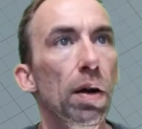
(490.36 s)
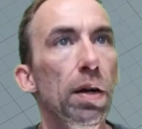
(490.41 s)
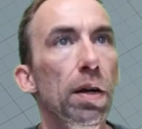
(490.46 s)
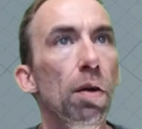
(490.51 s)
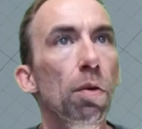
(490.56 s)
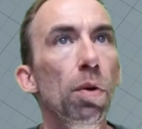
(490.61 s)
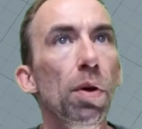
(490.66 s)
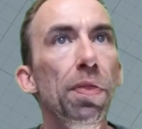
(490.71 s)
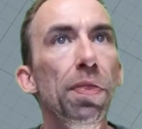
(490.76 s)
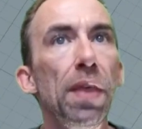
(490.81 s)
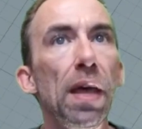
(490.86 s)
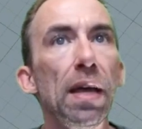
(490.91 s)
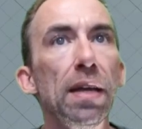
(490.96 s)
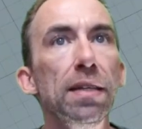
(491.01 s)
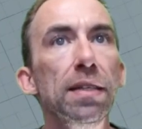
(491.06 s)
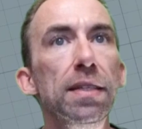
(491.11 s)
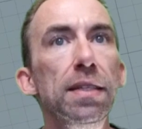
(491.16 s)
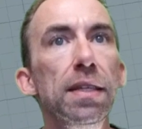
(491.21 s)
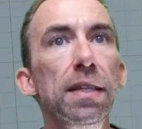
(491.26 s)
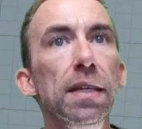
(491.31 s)
All right, now what
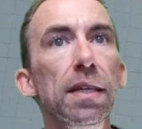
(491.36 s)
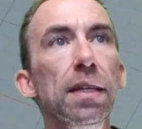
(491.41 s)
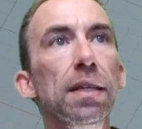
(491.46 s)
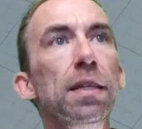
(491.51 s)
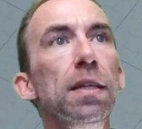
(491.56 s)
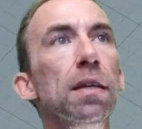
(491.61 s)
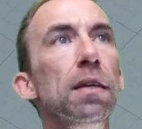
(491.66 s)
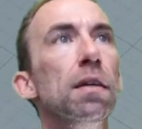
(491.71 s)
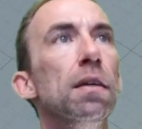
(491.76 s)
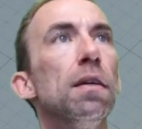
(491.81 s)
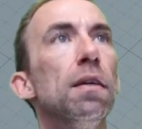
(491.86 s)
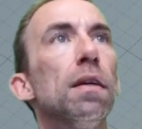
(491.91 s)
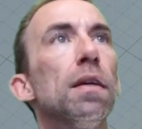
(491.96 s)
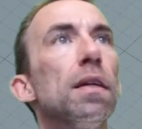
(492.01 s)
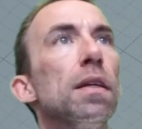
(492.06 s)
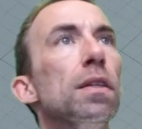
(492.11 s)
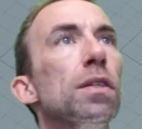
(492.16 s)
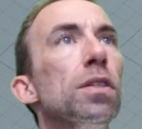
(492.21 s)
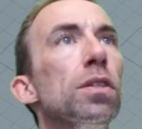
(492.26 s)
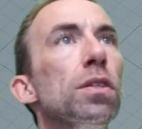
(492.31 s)
that did,
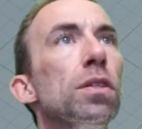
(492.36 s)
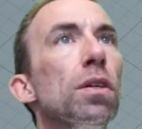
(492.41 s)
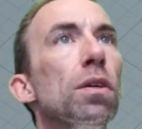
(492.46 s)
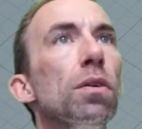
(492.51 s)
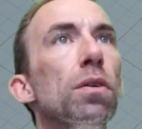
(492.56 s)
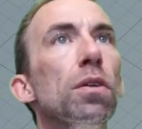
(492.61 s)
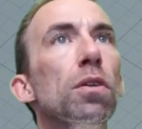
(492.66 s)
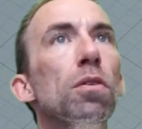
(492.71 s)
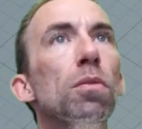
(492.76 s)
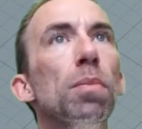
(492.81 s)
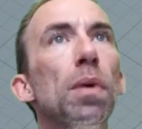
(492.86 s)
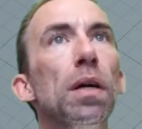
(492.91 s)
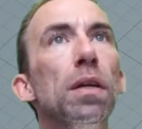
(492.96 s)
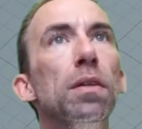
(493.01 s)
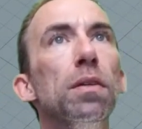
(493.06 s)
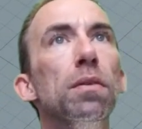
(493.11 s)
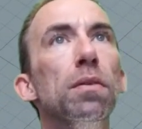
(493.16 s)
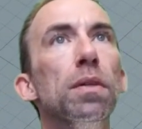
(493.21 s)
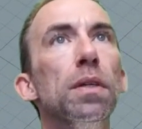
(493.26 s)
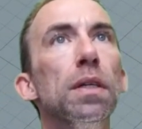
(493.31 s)
I can show you
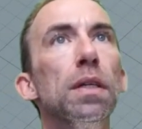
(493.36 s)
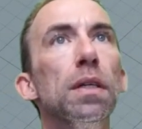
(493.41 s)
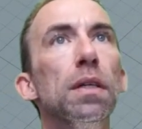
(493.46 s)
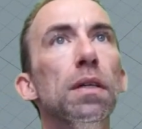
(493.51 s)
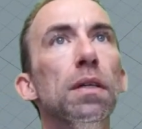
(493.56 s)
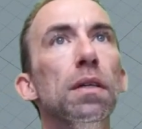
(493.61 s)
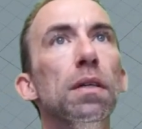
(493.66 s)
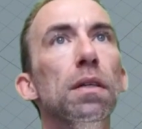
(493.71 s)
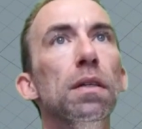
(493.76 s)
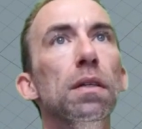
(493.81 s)
by doing